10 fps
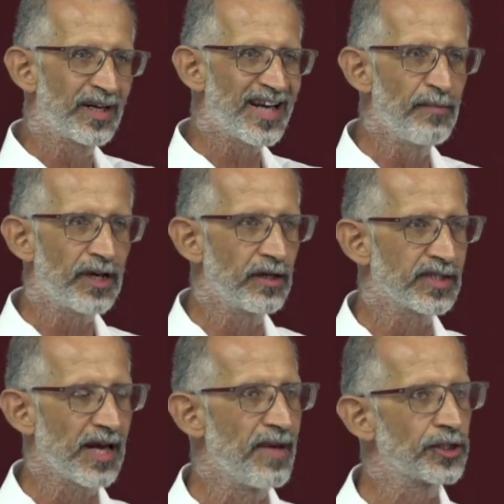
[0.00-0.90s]

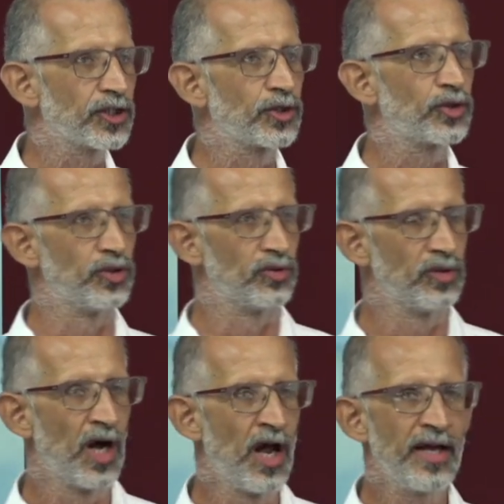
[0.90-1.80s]
chemicals I mentioned to
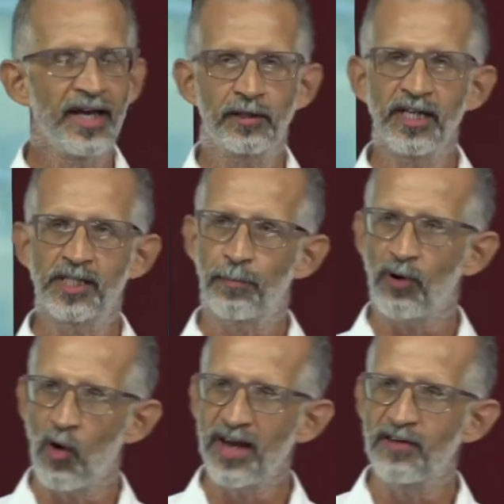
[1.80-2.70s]
you. It is
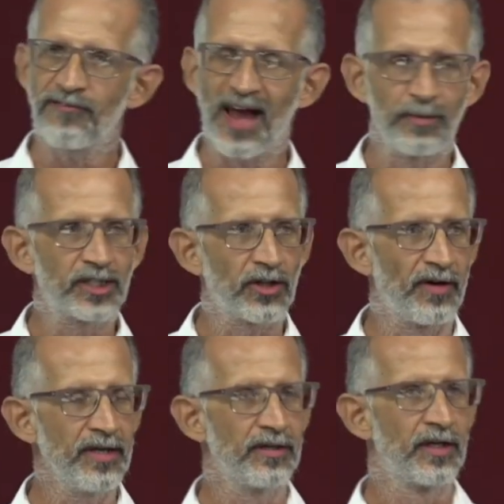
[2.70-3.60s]

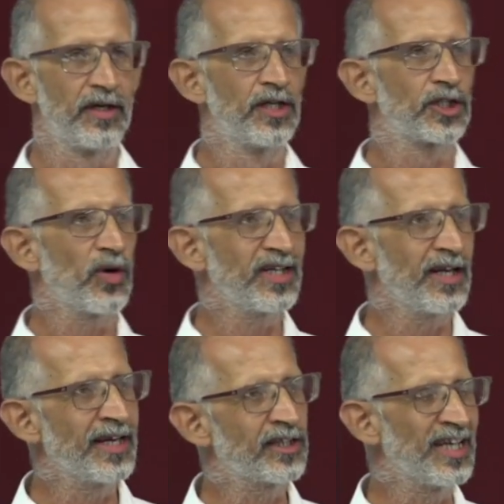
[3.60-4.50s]
pro-inflammatory, so
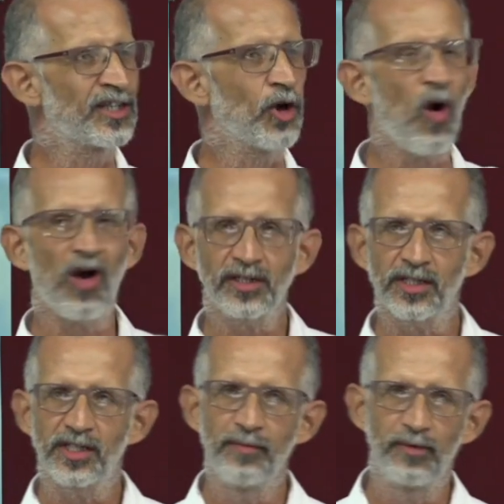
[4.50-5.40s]
it
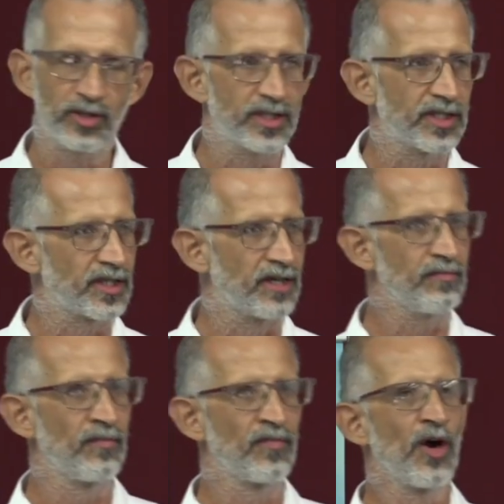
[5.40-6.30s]
alters the immune
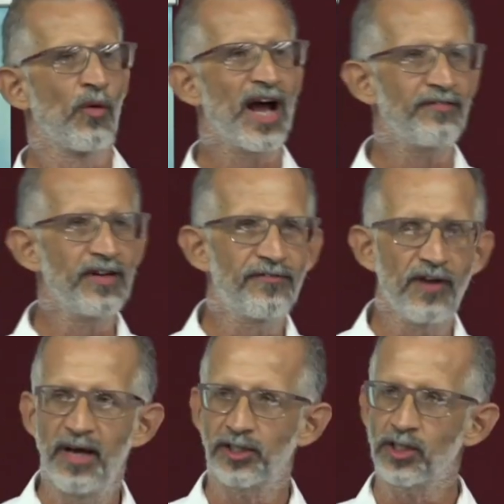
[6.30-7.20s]
system. We have
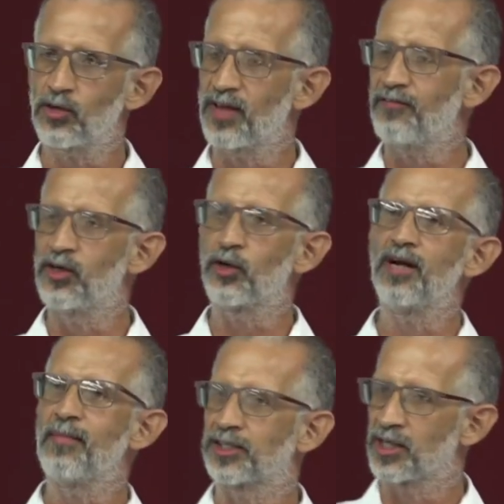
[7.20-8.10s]
inflammation, so therefore you
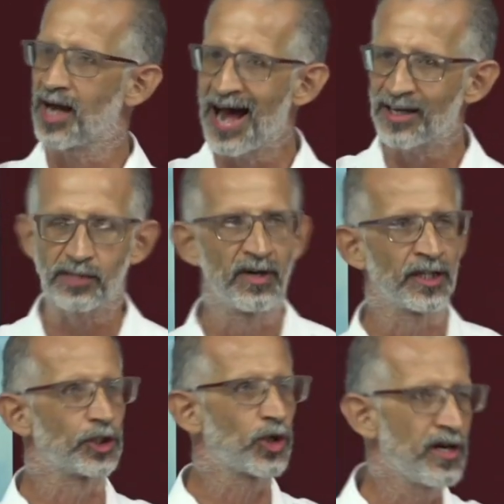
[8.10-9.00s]
can imagine
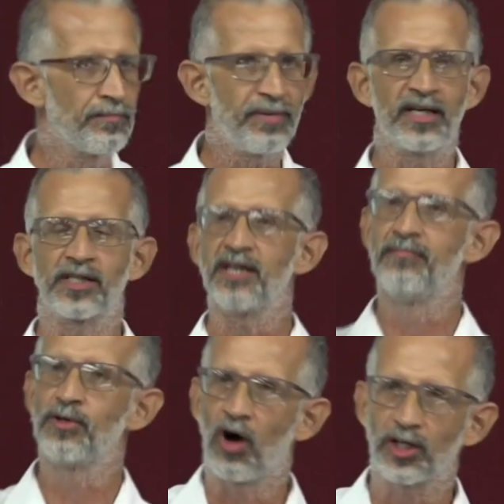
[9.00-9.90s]
asthma, joint pains,
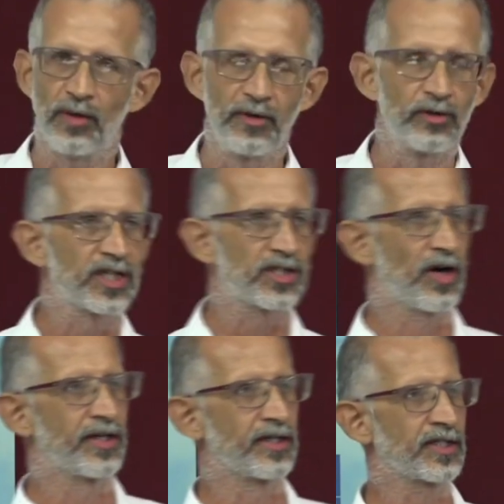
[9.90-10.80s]
autoimmune
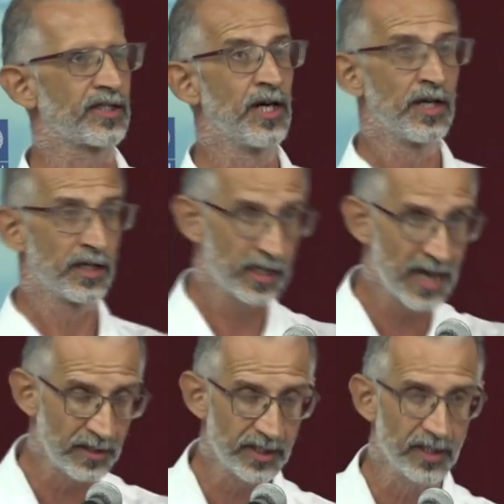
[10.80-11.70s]
disorders,
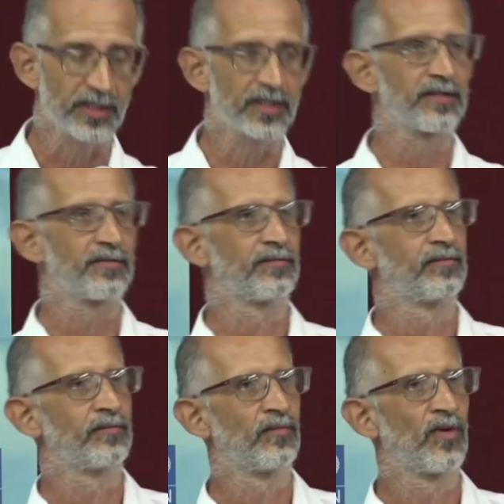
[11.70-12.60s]
cancers,
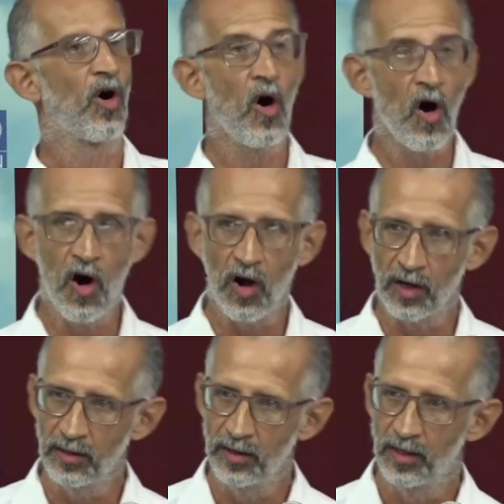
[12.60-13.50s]

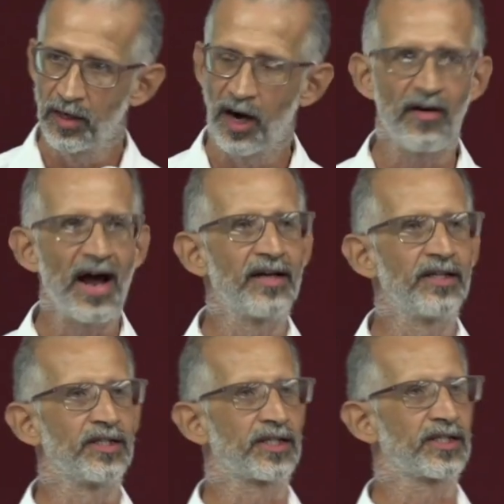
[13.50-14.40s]
all
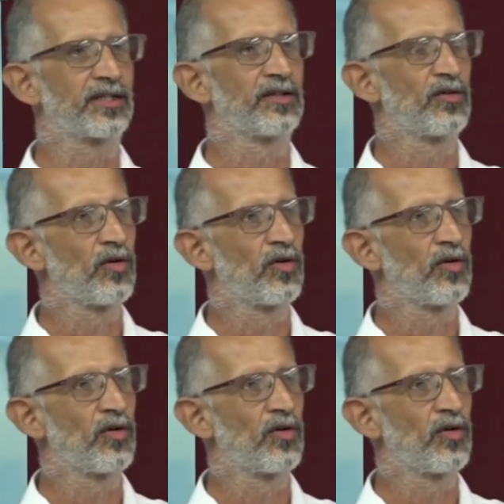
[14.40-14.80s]
arise